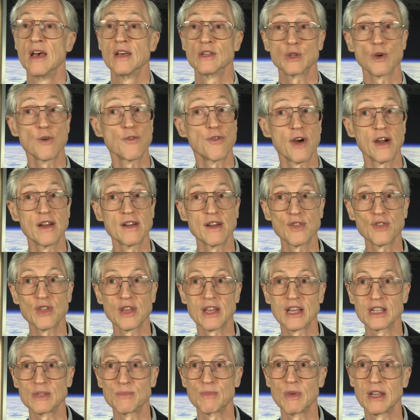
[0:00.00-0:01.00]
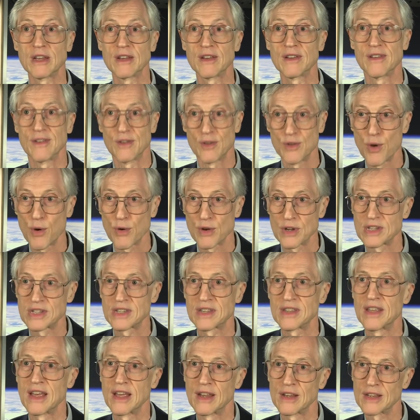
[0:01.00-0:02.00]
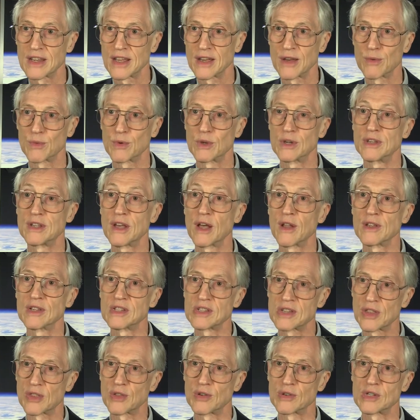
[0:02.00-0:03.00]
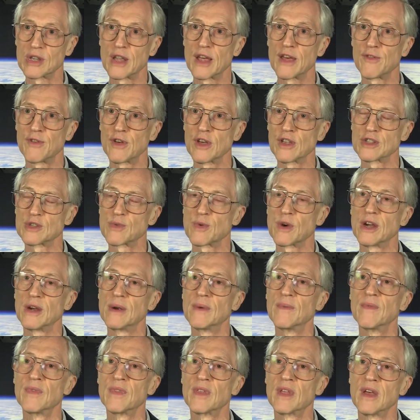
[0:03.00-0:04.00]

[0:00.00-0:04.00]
So far, nothing has been noticed that uh, would tell us that there's life elsewhere.